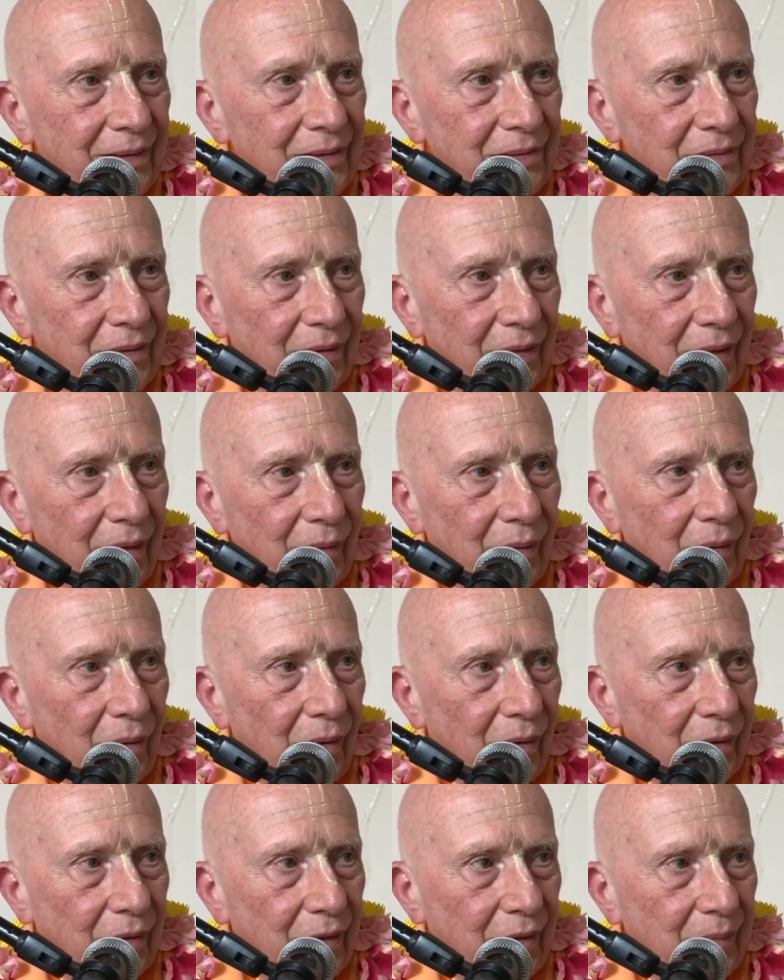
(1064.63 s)
So they were
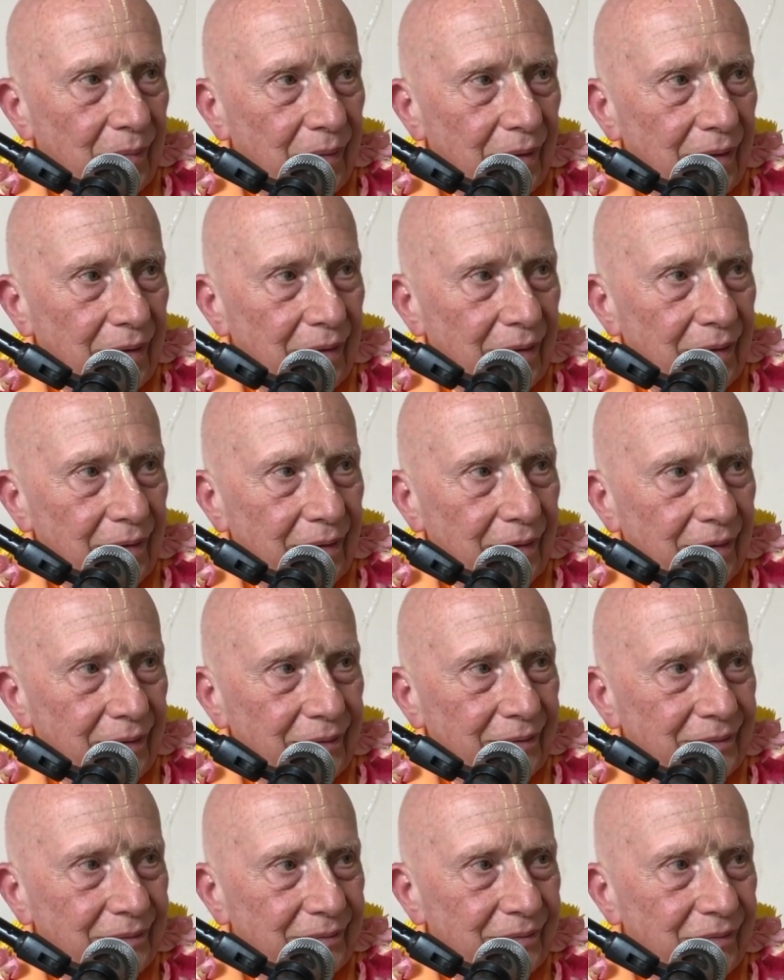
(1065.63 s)
all going to be, you
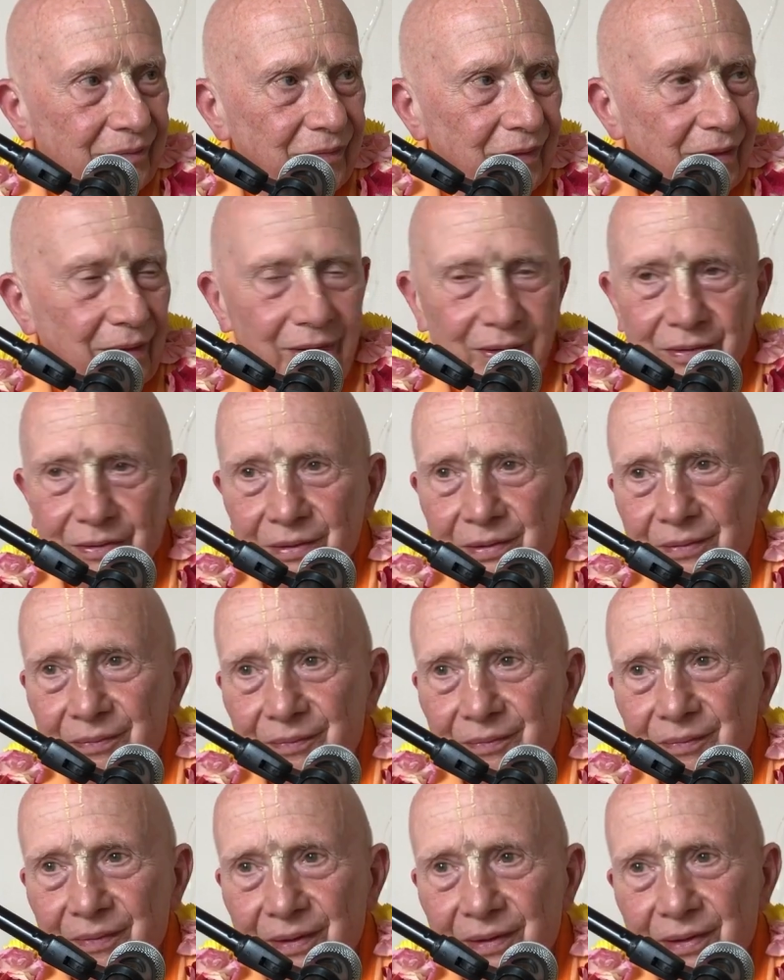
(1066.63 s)
know, finished
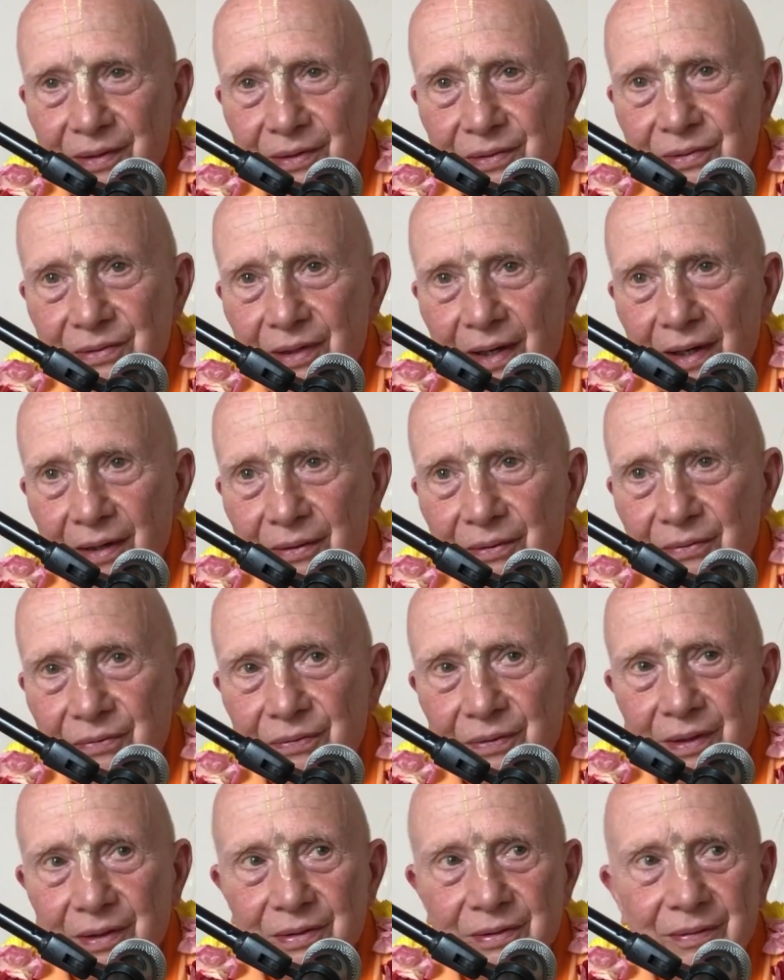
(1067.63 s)
in this
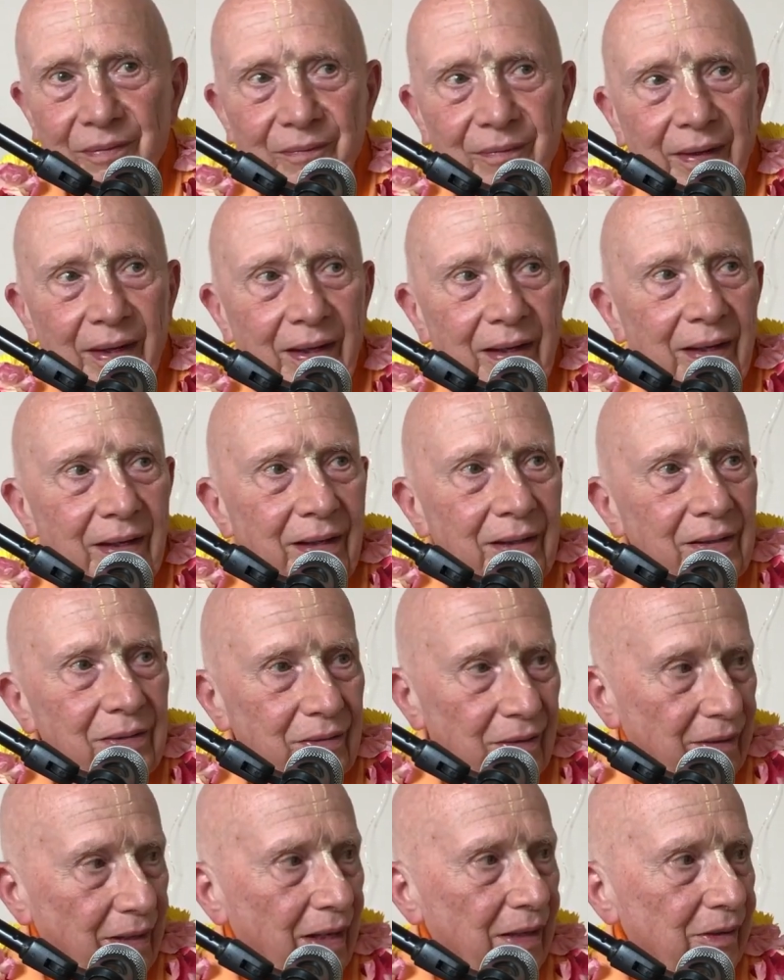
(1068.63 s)
sacrifice.
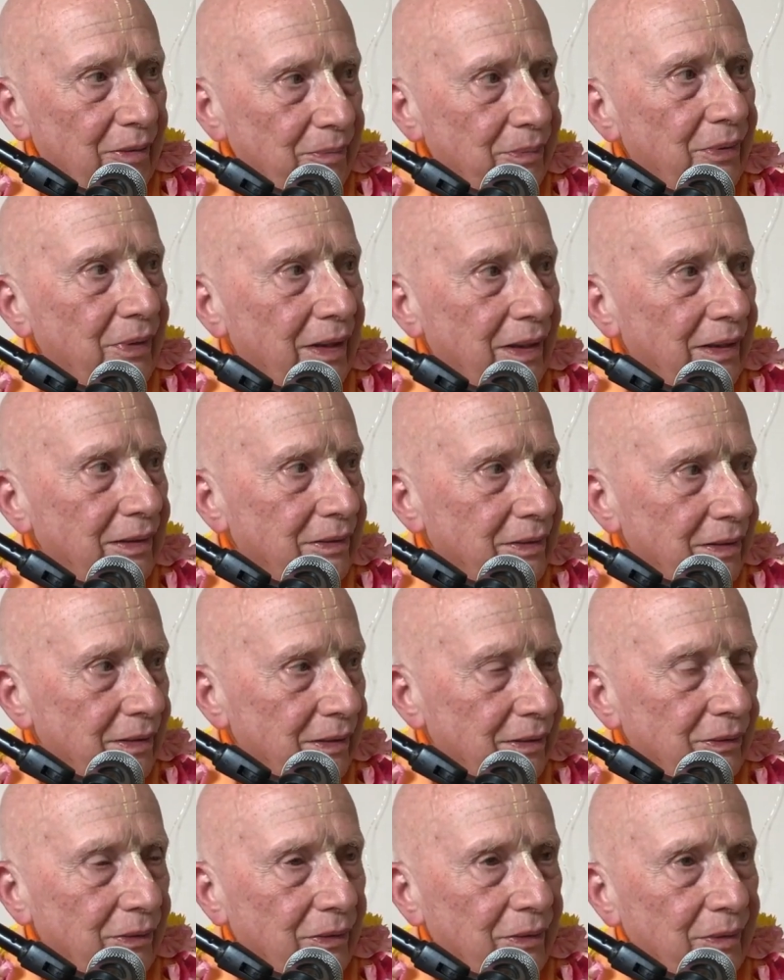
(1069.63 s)
So now they're praying to the
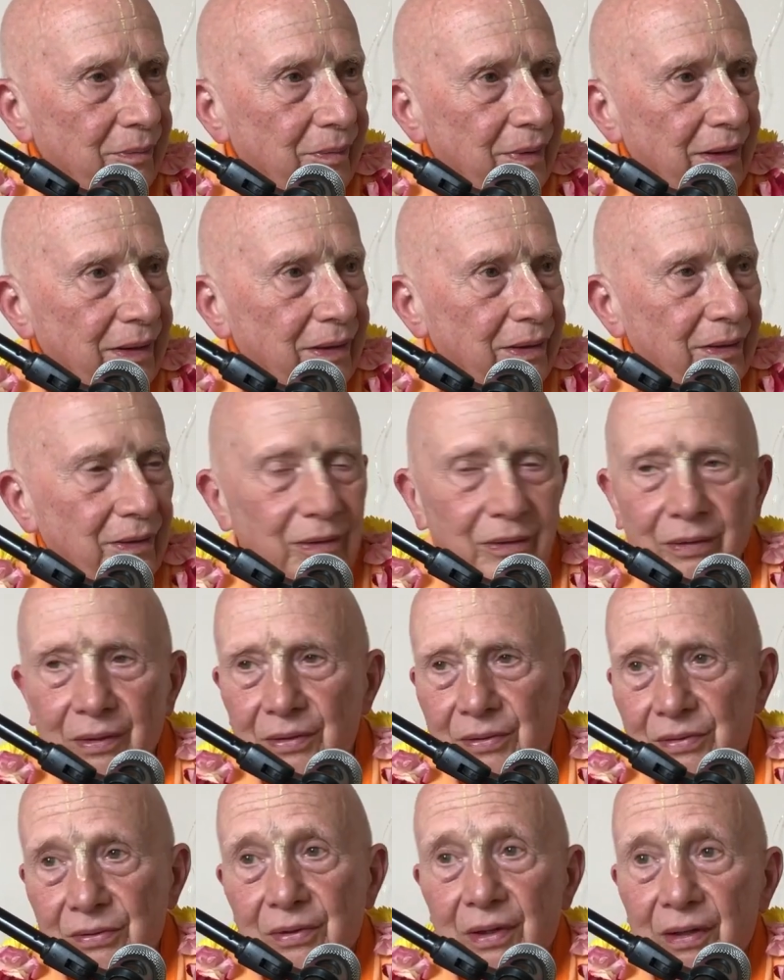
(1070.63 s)
Lord, My dear
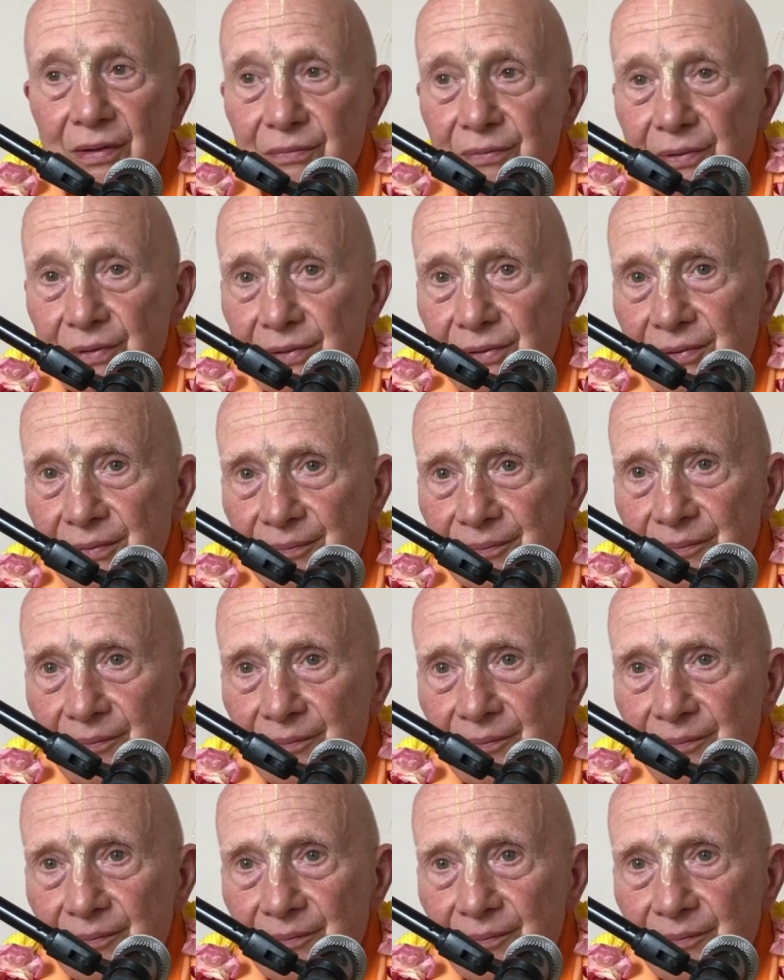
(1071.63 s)
Lord, save us.